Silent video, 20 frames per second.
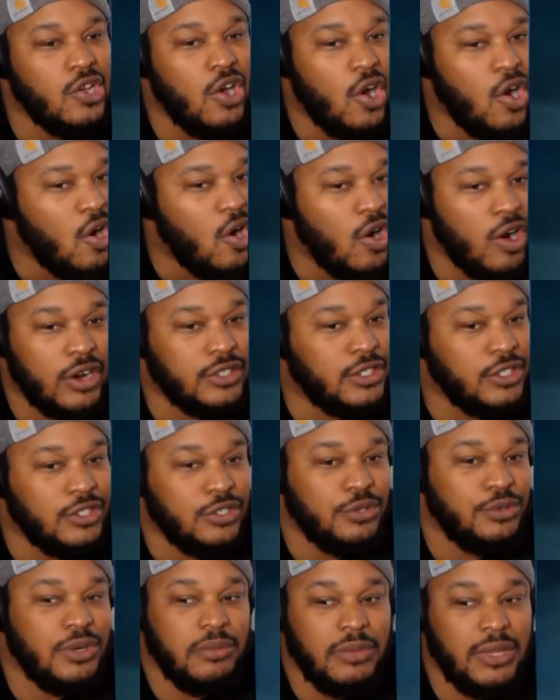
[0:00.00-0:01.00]
hard to
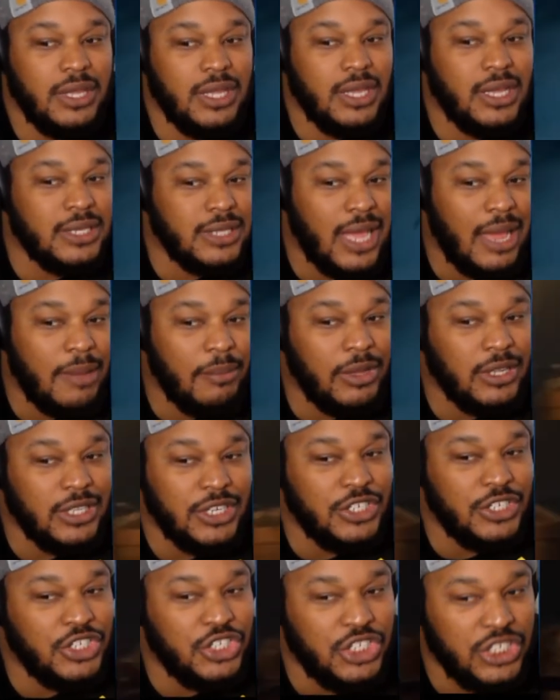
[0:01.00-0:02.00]
do to me, because I'm a
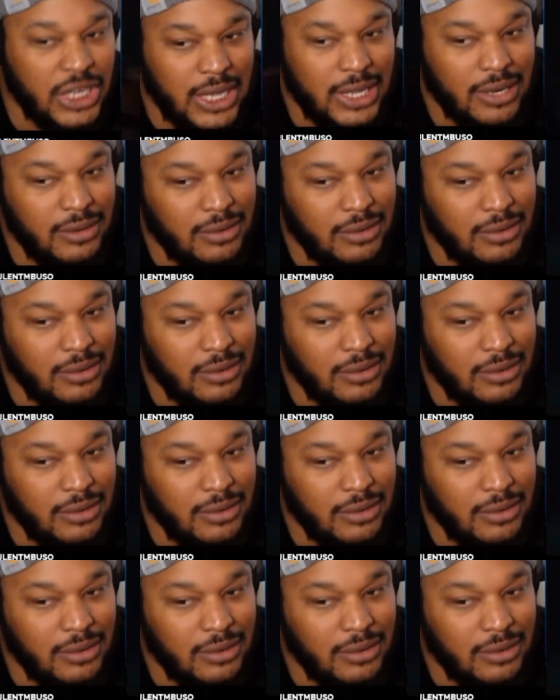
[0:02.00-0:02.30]
legit